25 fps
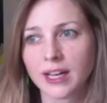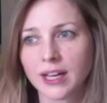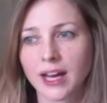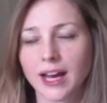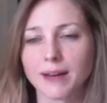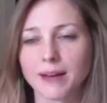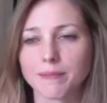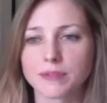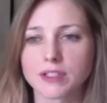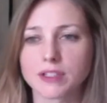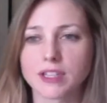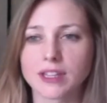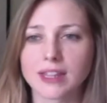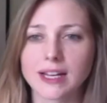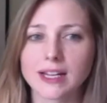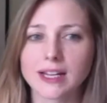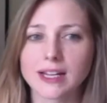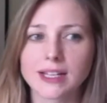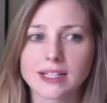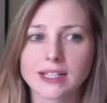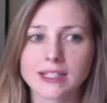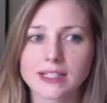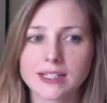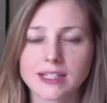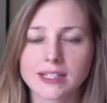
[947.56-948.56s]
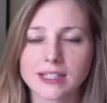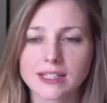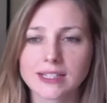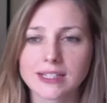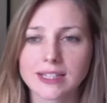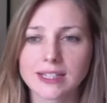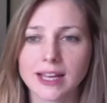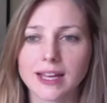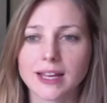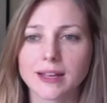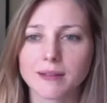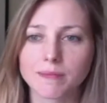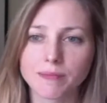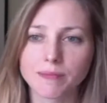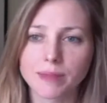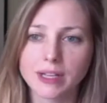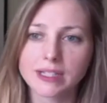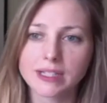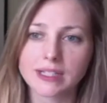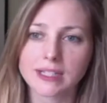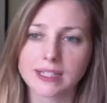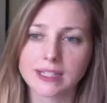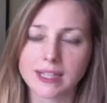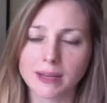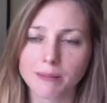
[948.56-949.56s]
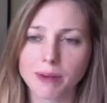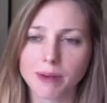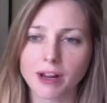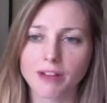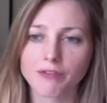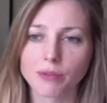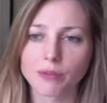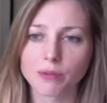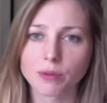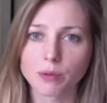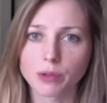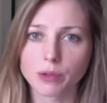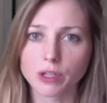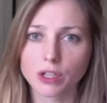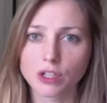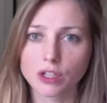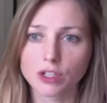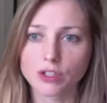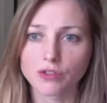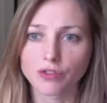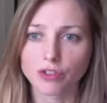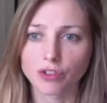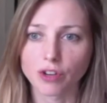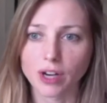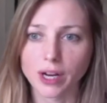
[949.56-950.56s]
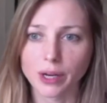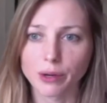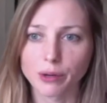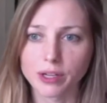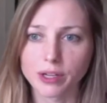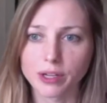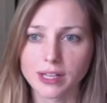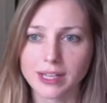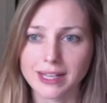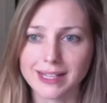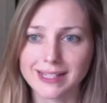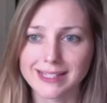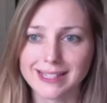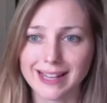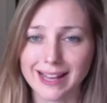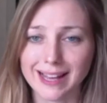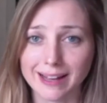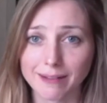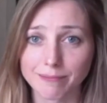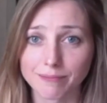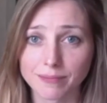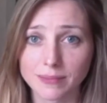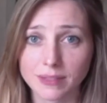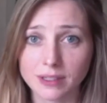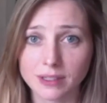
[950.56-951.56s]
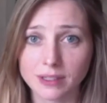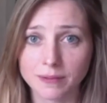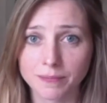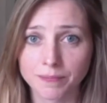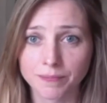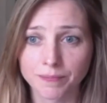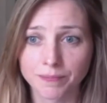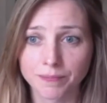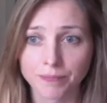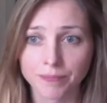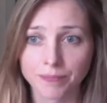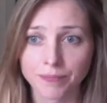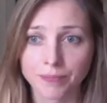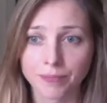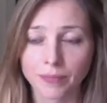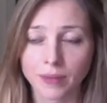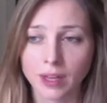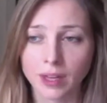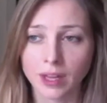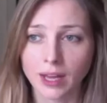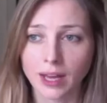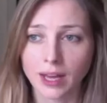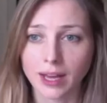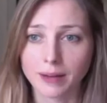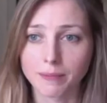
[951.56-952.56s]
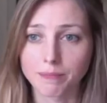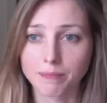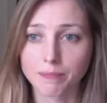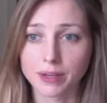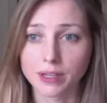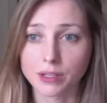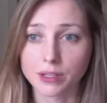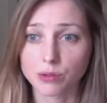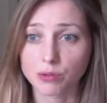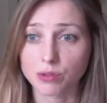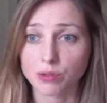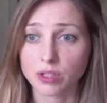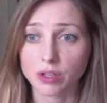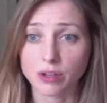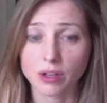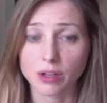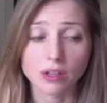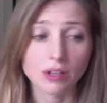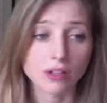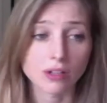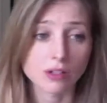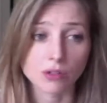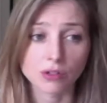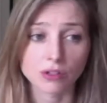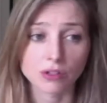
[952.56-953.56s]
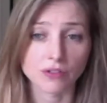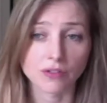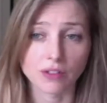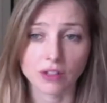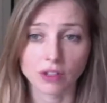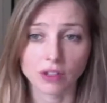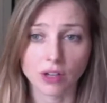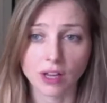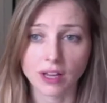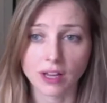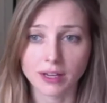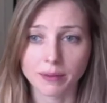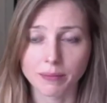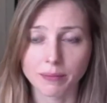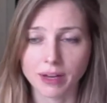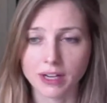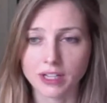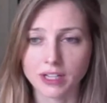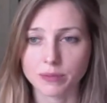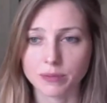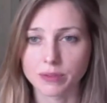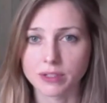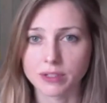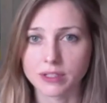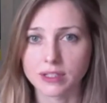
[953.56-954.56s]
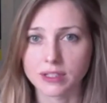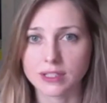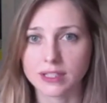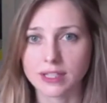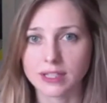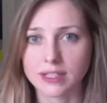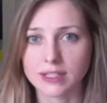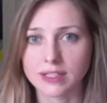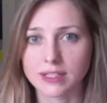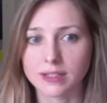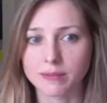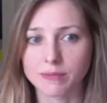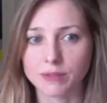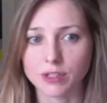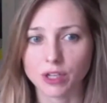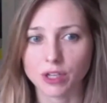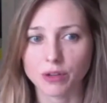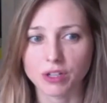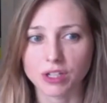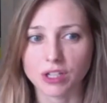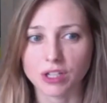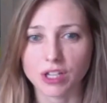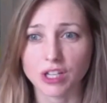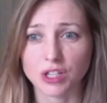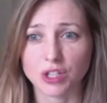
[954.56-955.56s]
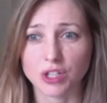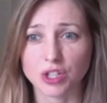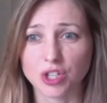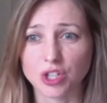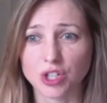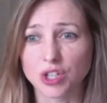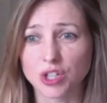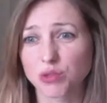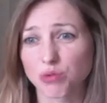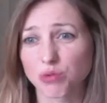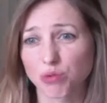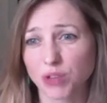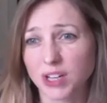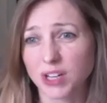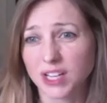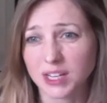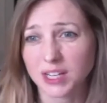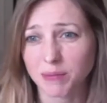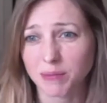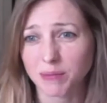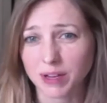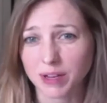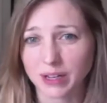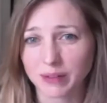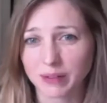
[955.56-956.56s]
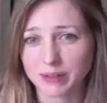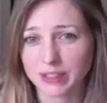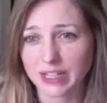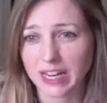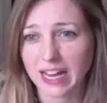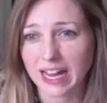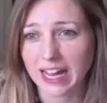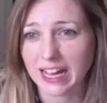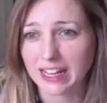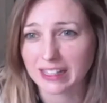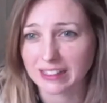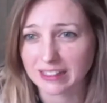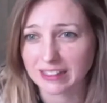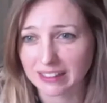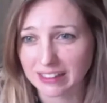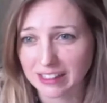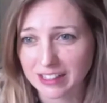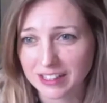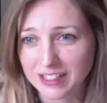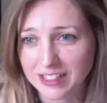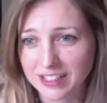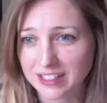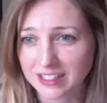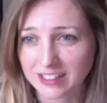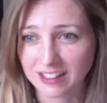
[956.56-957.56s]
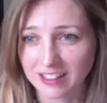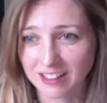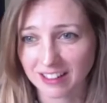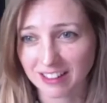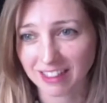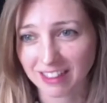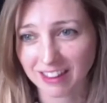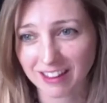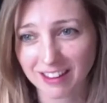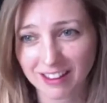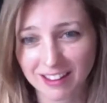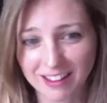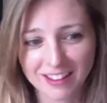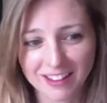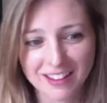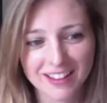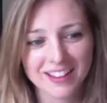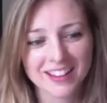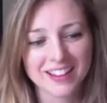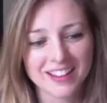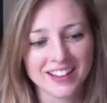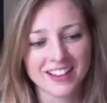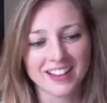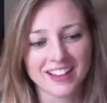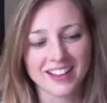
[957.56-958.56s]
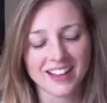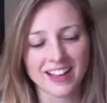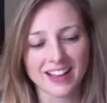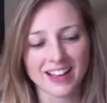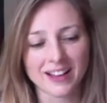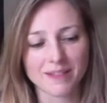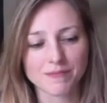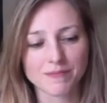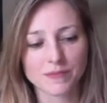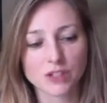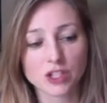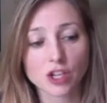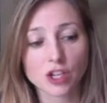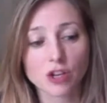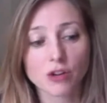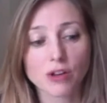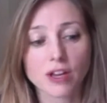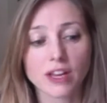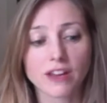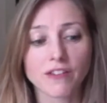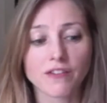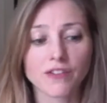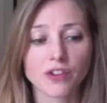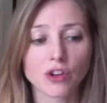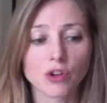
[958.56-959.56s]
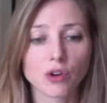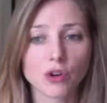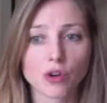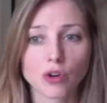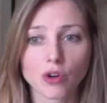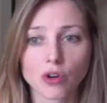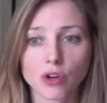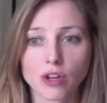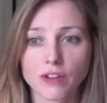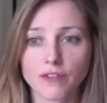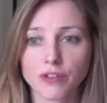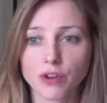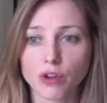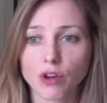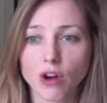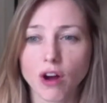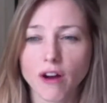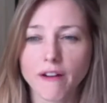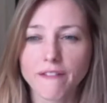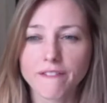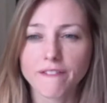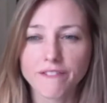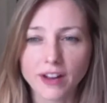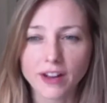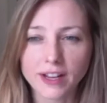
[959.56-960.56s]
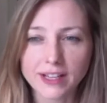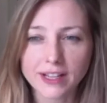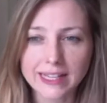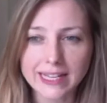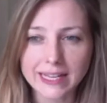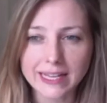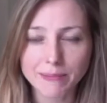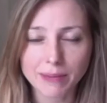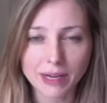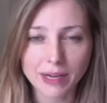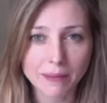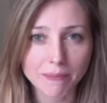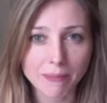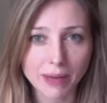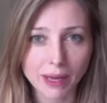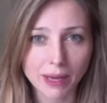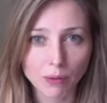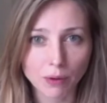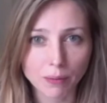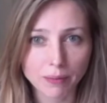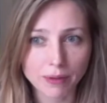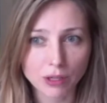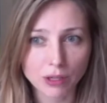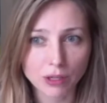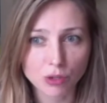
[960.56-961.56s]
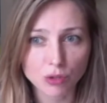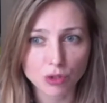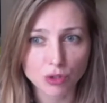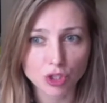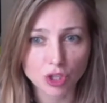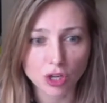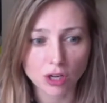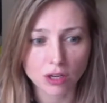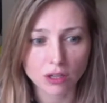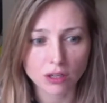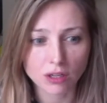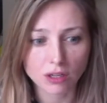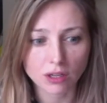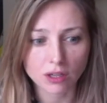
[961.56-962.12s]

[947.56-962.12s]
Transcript: So that is the same. It's the same platform that we use for our exams. But it's also a sort of learning management system, so it should really be able to handle us, I think. So if you can't find the email, it may well be in your junk.